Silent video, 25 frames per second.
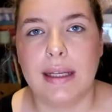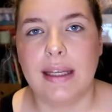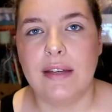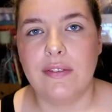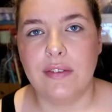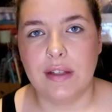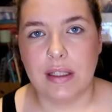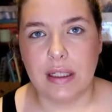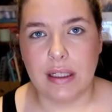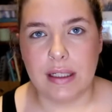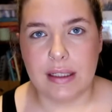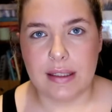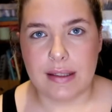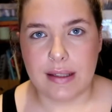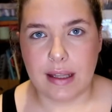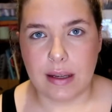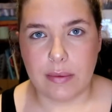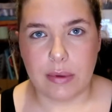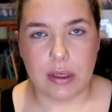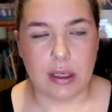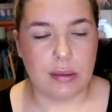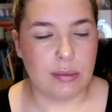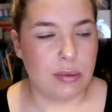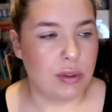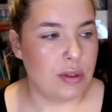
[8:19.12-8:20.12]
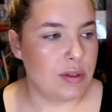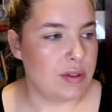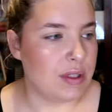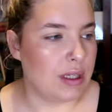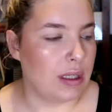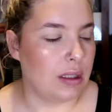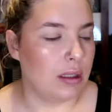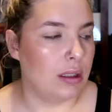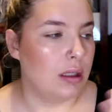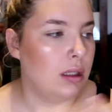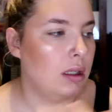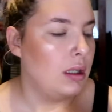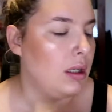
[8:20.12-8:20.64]
keep forgetting to say what I'm
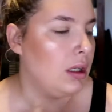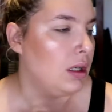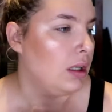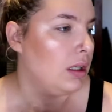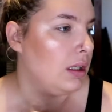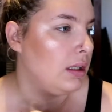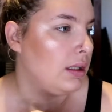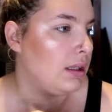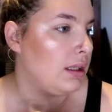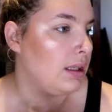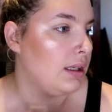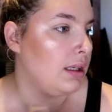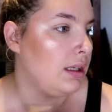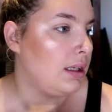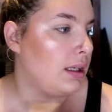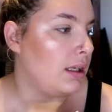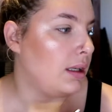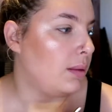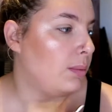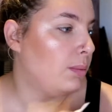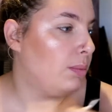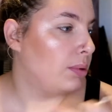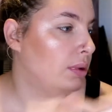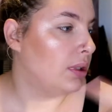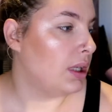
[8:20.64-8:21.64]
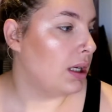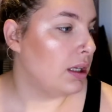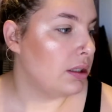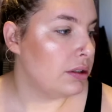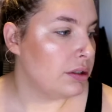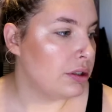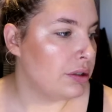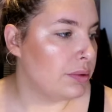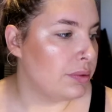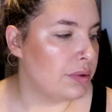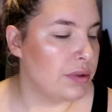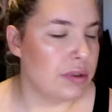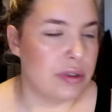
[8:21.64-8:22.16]
using. The
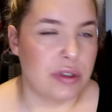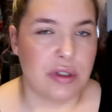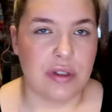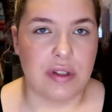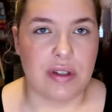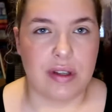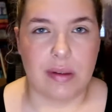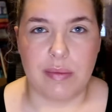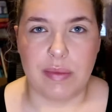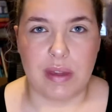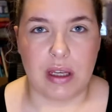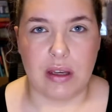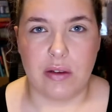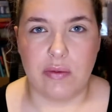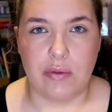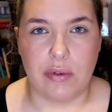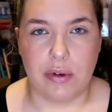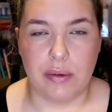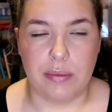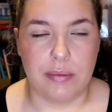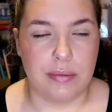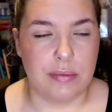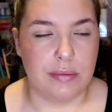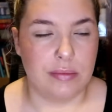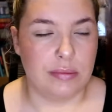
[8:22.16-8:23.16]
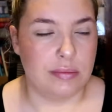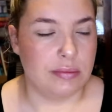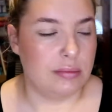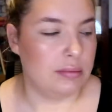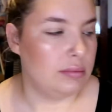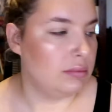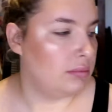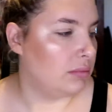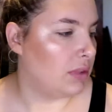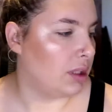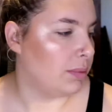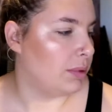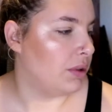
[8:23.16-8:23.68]
blush was just something from
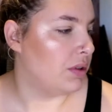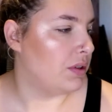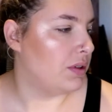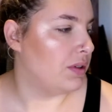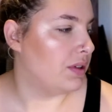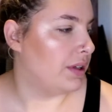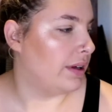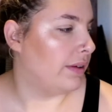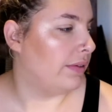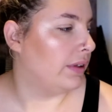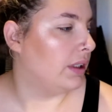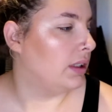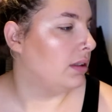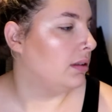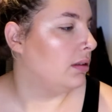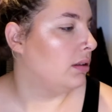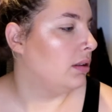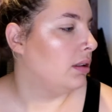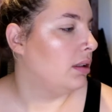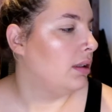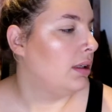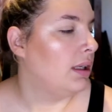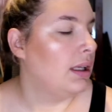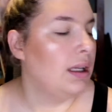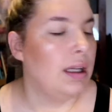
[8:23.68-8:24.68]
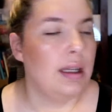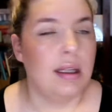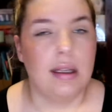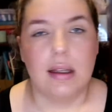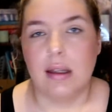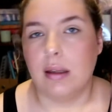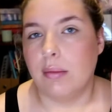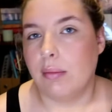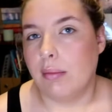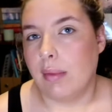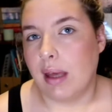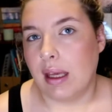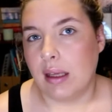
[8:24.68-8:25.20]
W7.
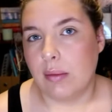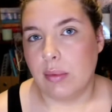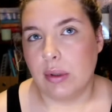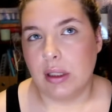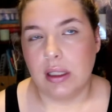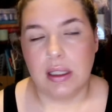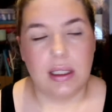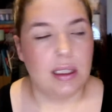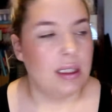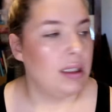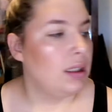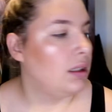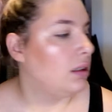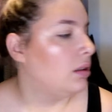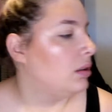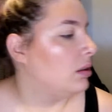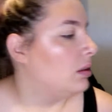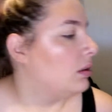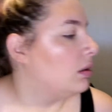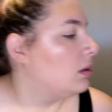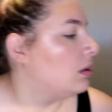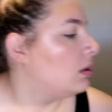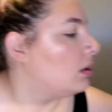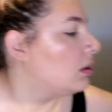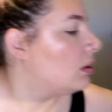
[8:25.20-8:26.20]
The Maybelline